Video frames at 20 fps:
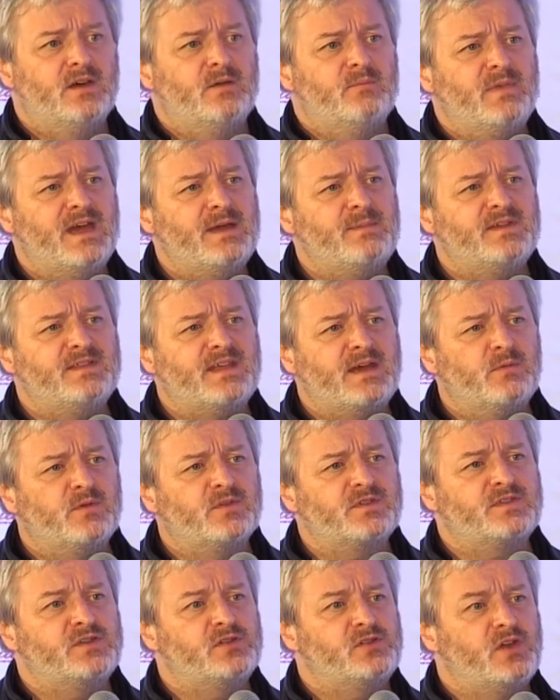Maybe they
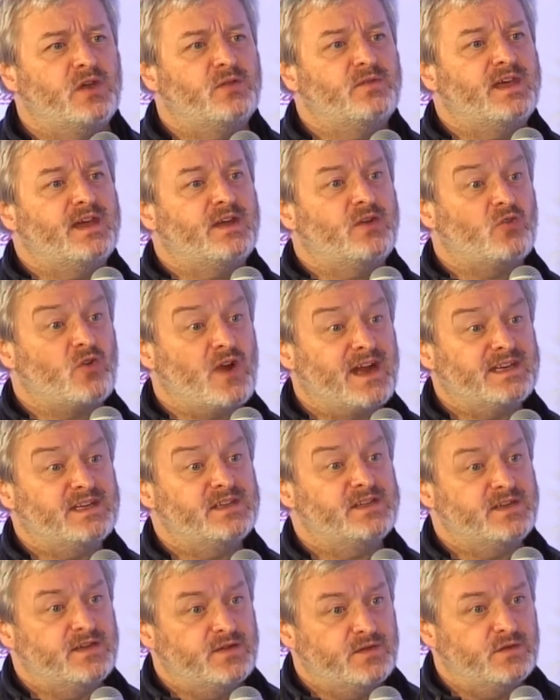want to show their
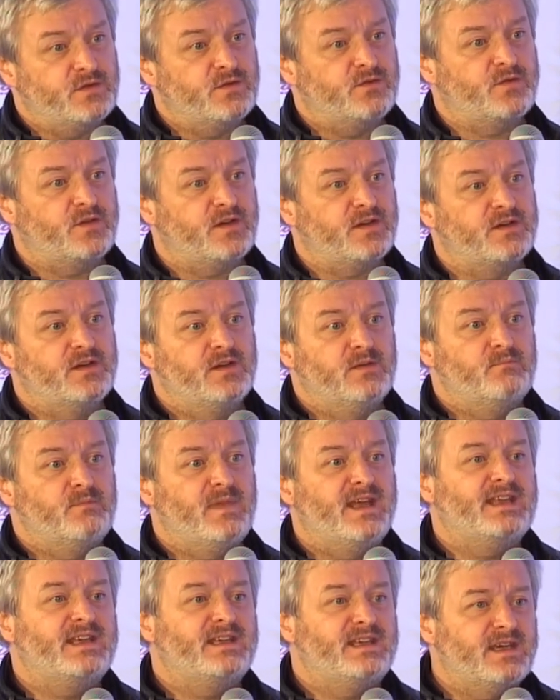gratitude for
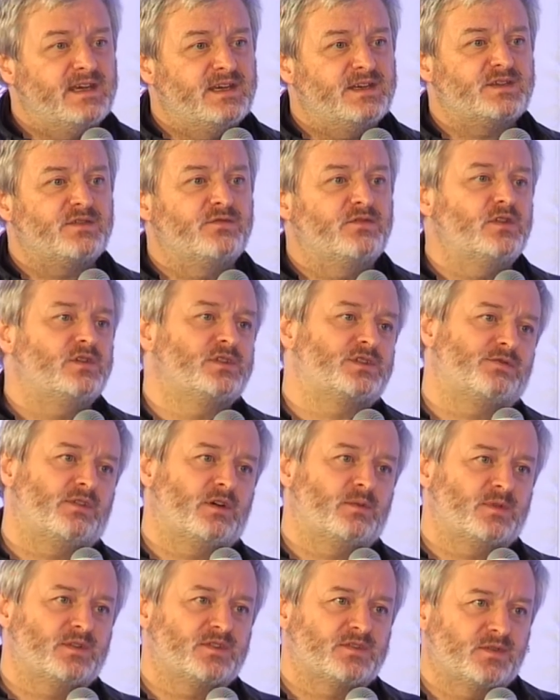many years of use of
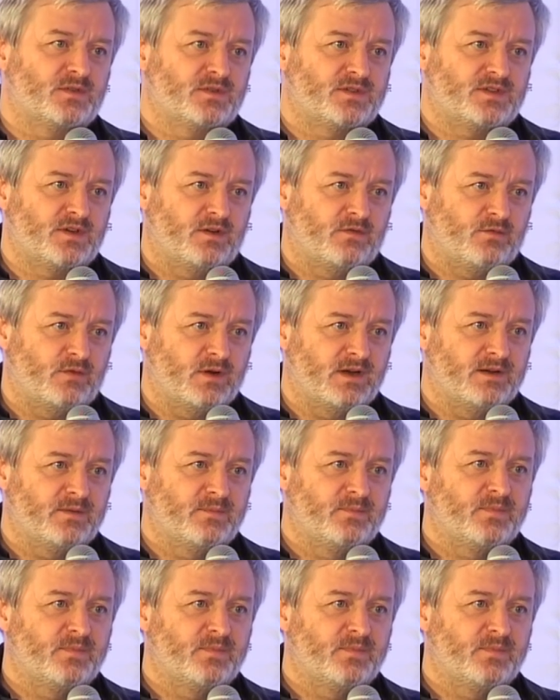open source software.